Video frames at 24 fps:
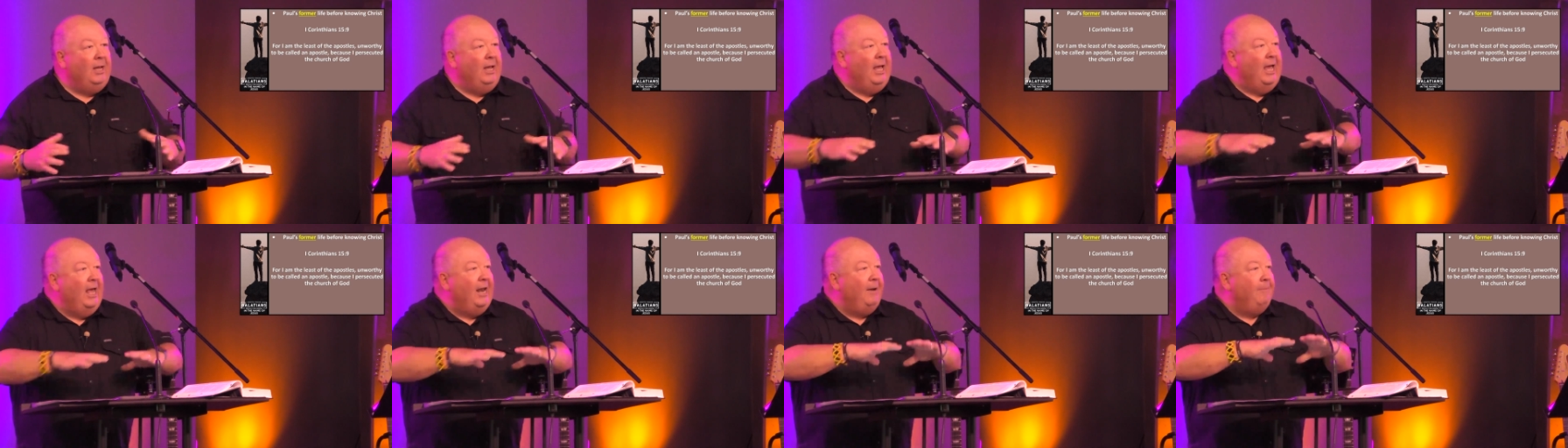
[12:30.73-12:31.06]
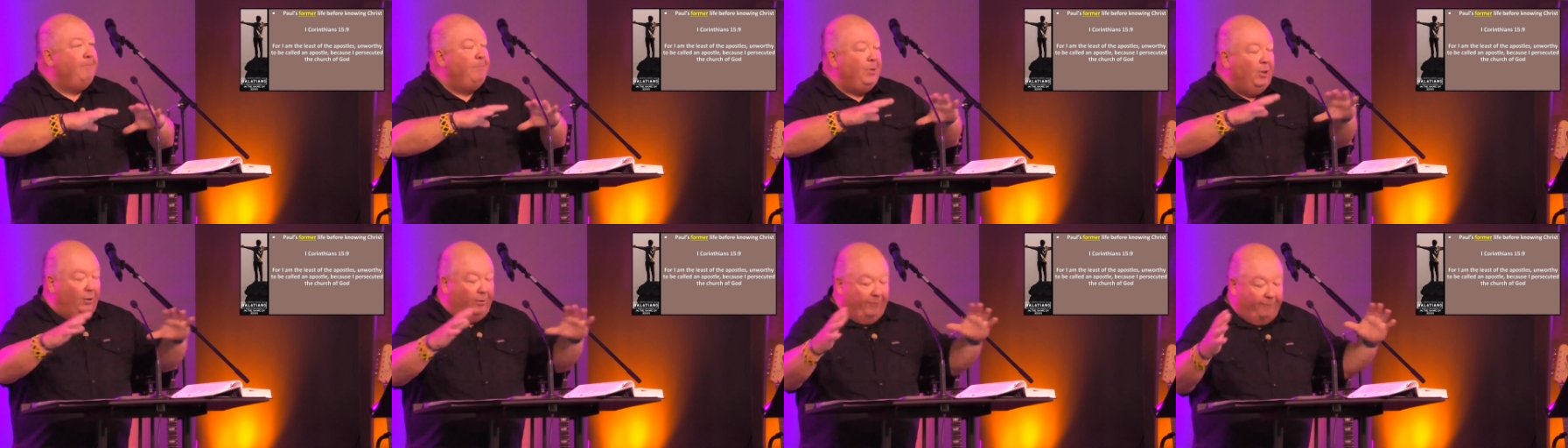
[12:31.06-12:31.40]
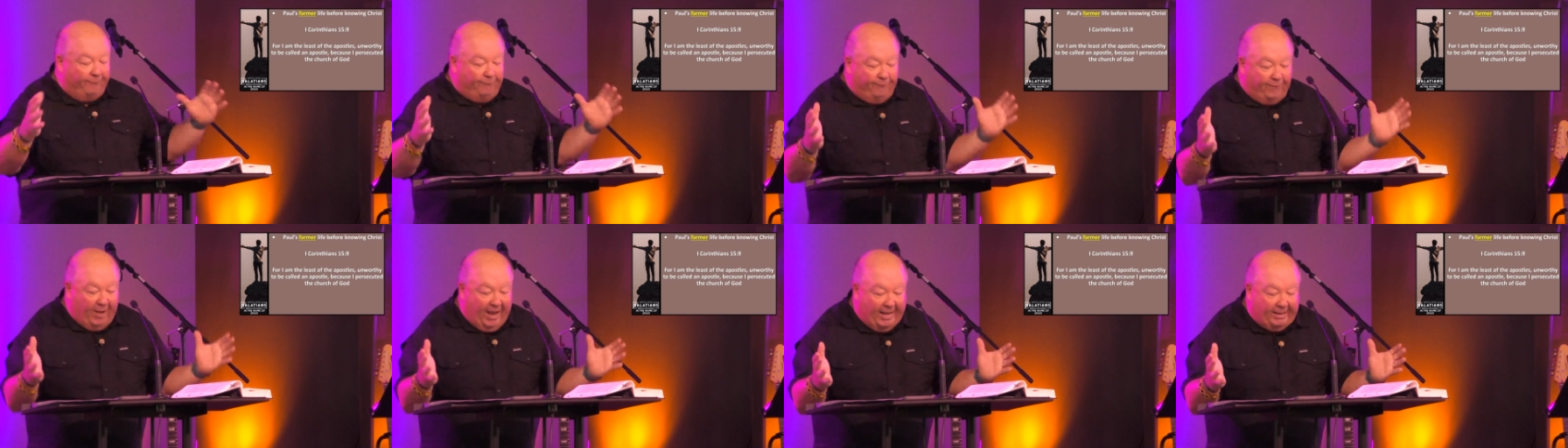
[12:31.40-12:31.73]
and it built a
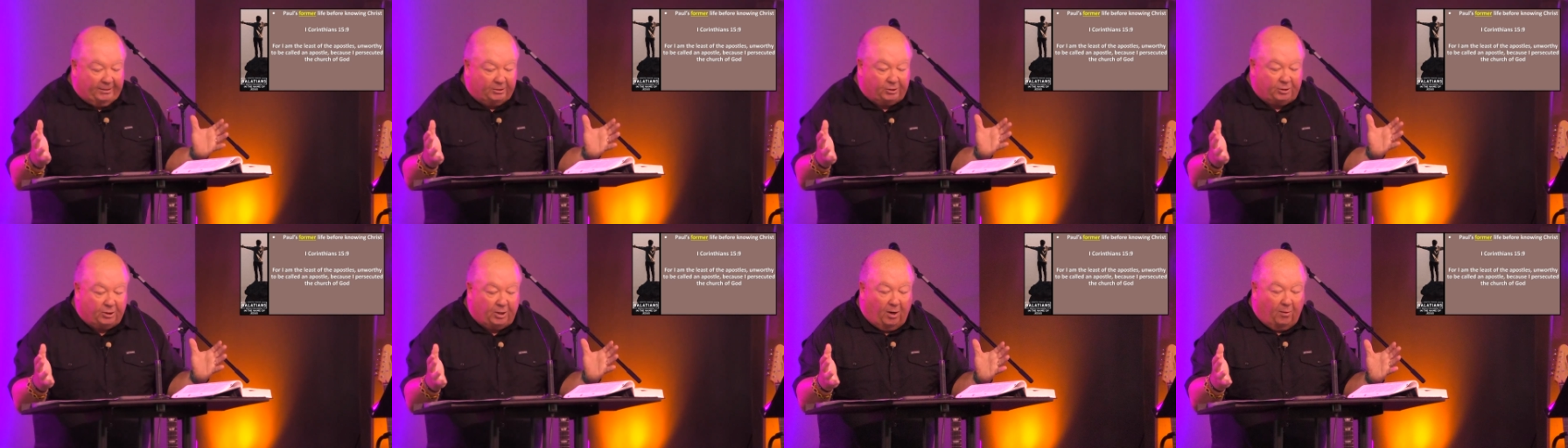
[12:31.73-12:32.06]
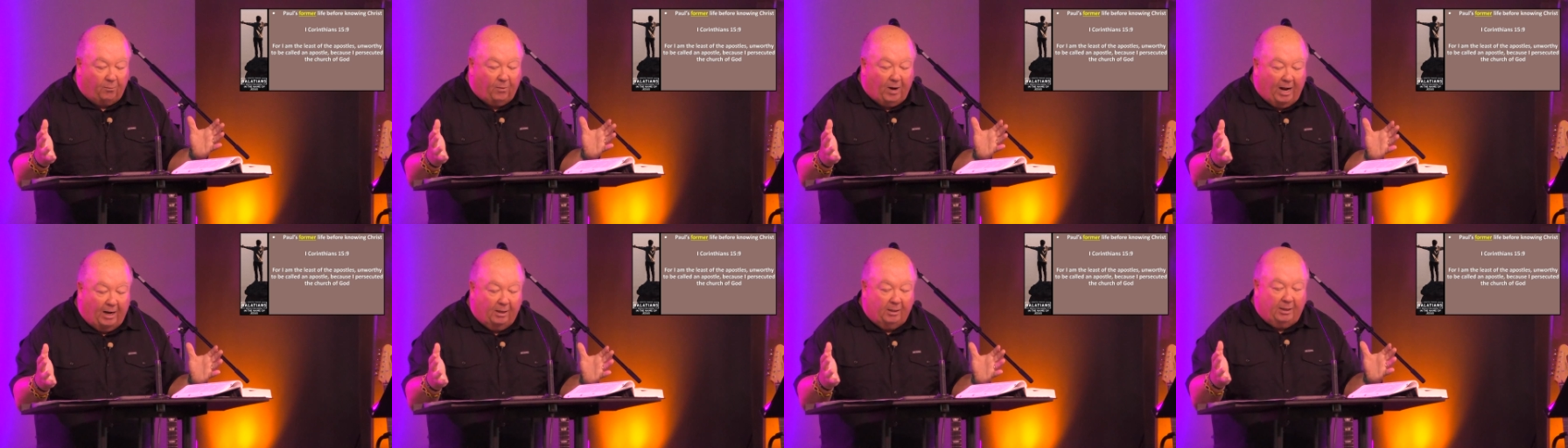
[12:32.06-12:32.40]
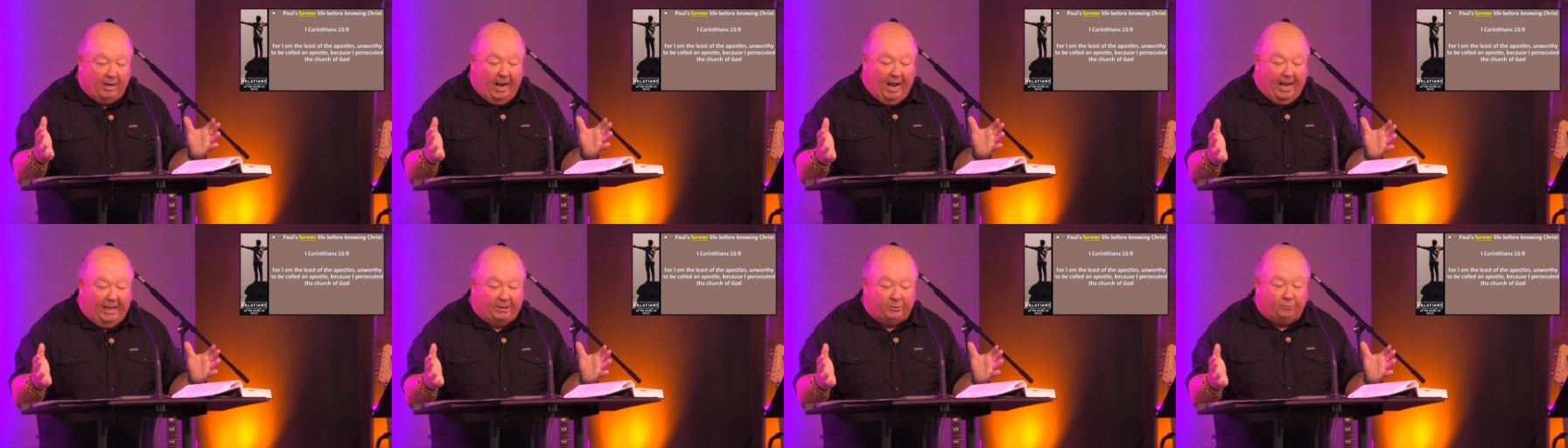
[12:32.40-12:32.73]
fence around
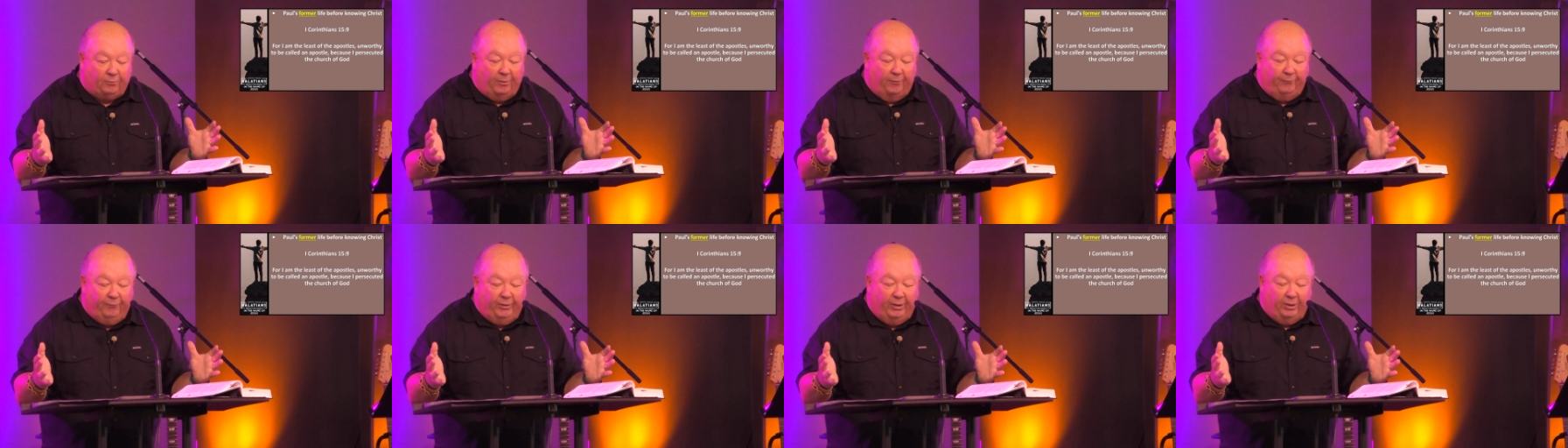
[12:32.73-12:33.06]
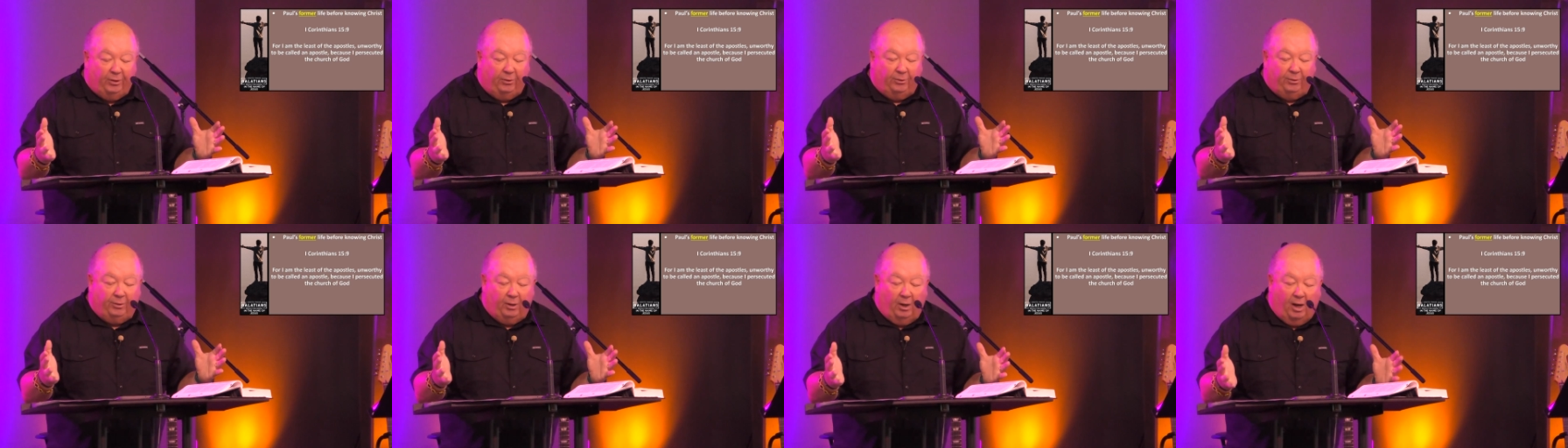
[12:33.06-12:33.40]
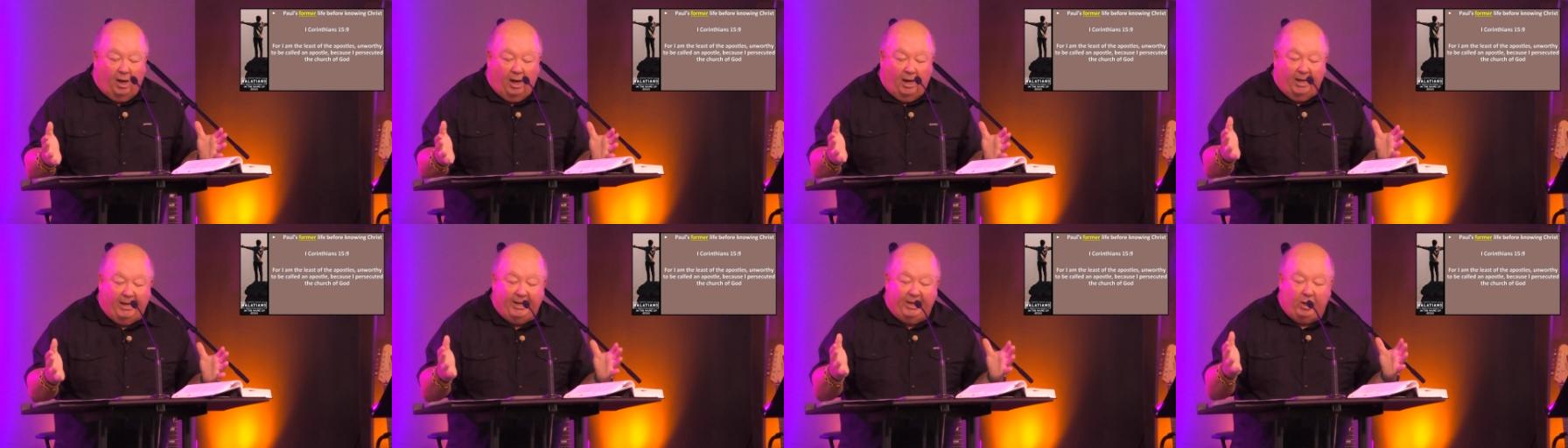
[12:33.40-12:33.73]
God's revealed
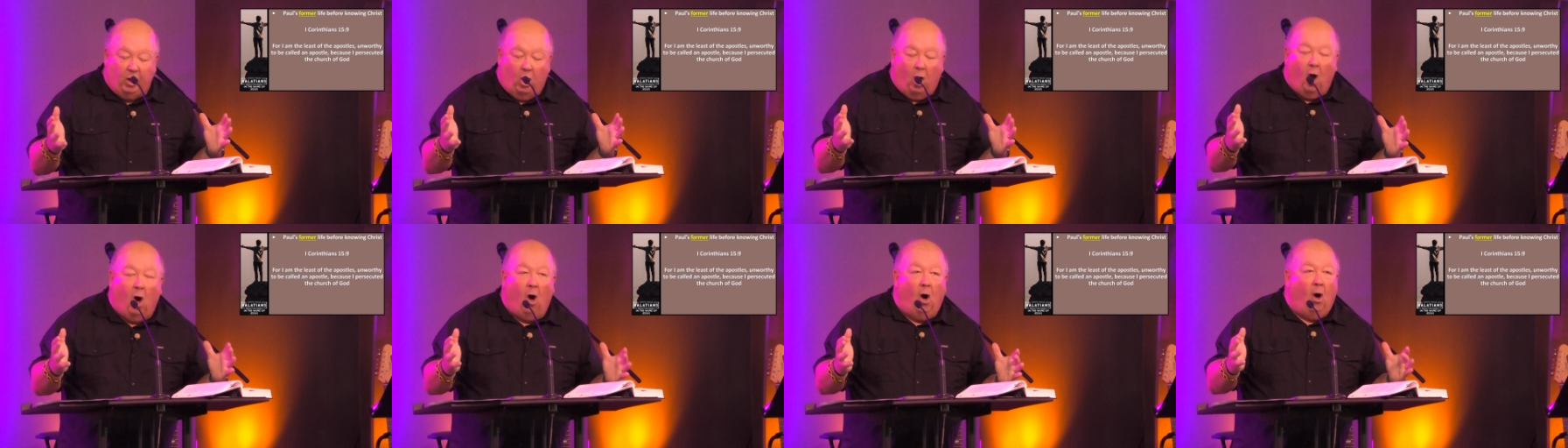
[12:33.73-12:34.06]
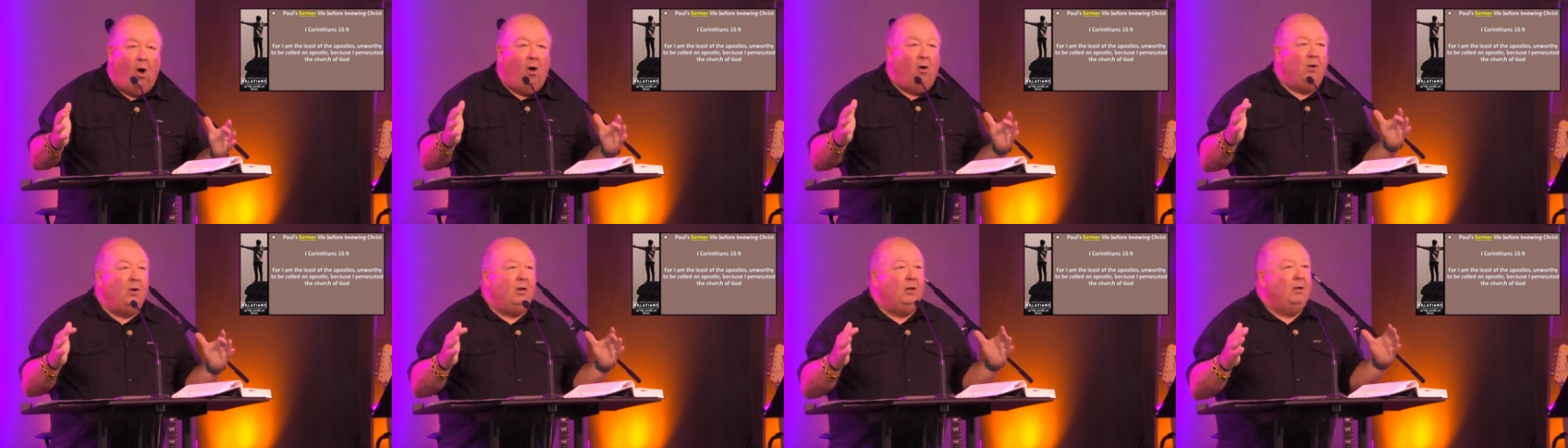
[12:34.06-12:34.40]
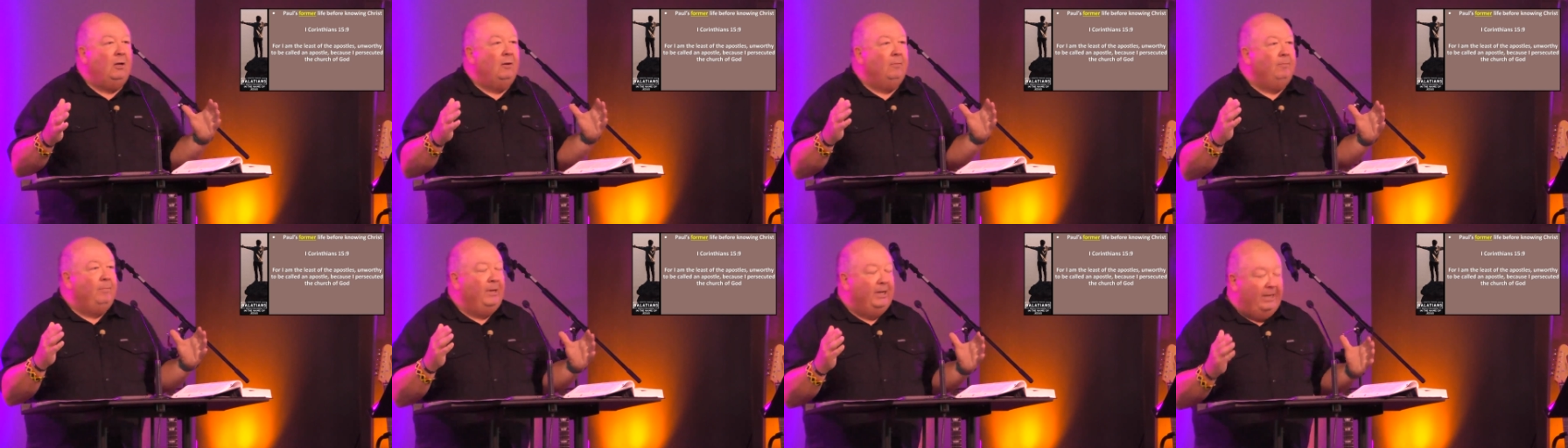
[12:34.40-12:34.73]
law and
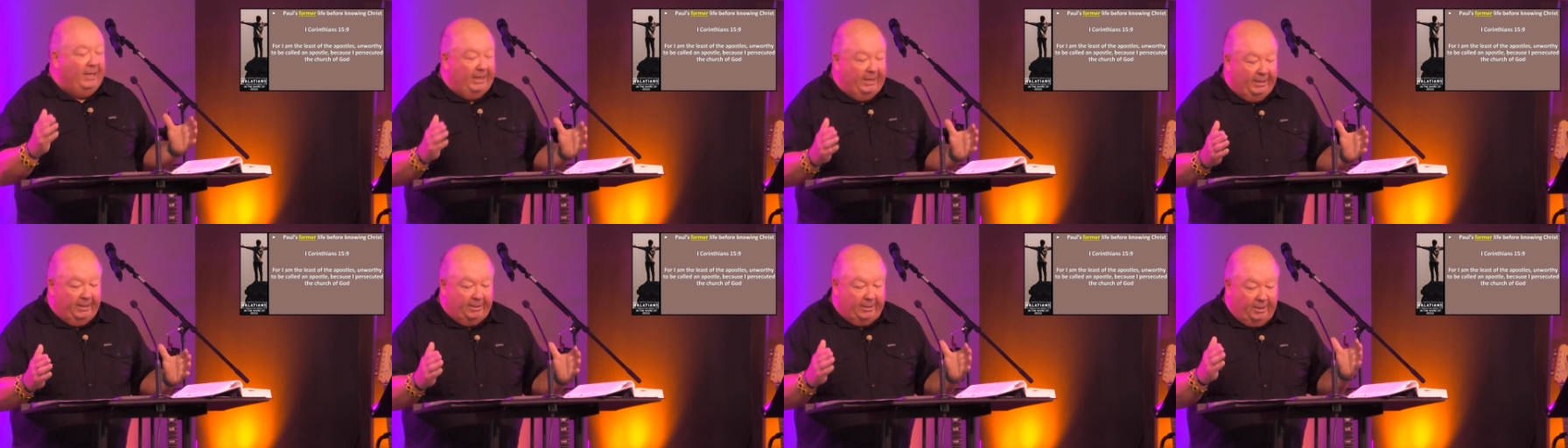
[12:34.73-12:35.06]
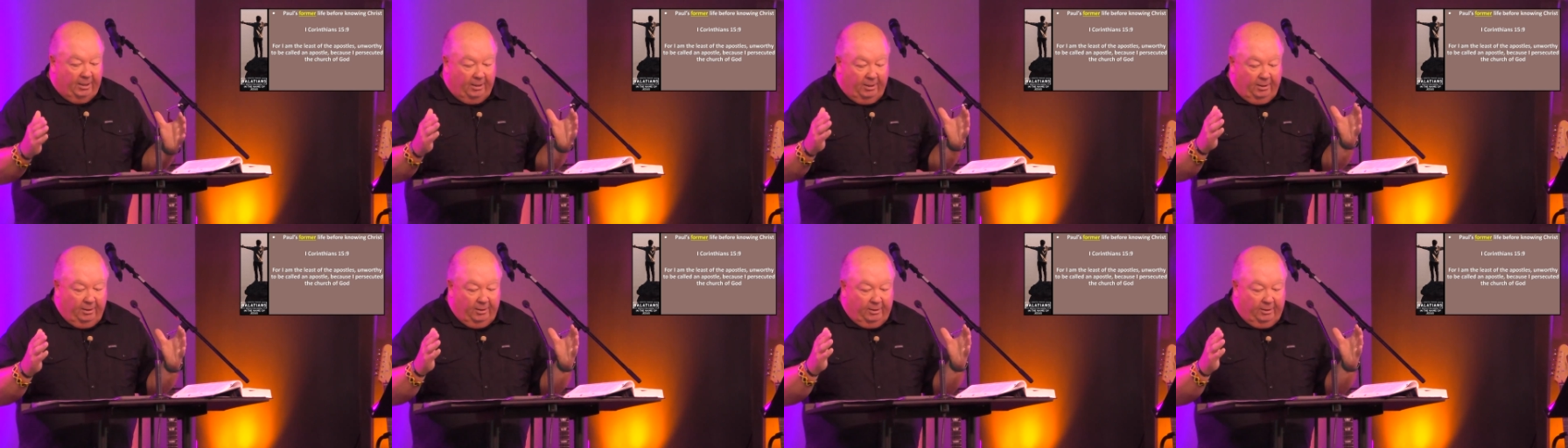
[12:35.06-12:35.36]
all but hid